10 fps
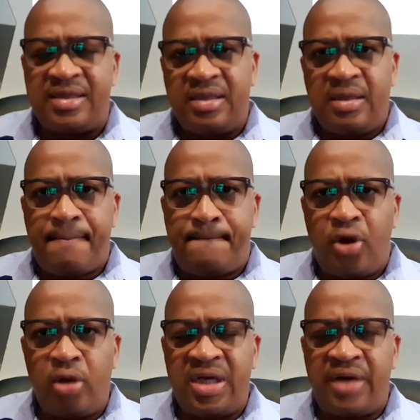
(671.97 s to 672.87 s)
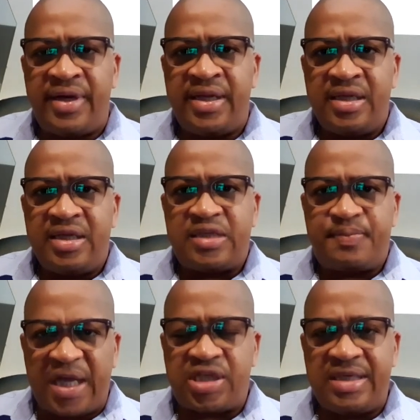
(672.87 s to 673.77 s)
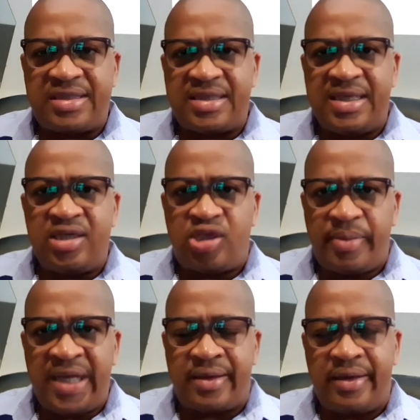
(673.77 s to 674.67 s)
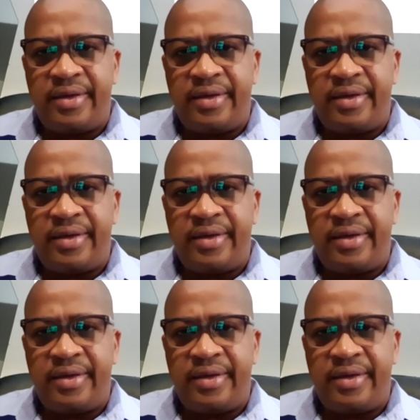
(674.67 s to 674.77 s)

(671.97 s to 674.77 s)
pulmonary specialists in Jamaica.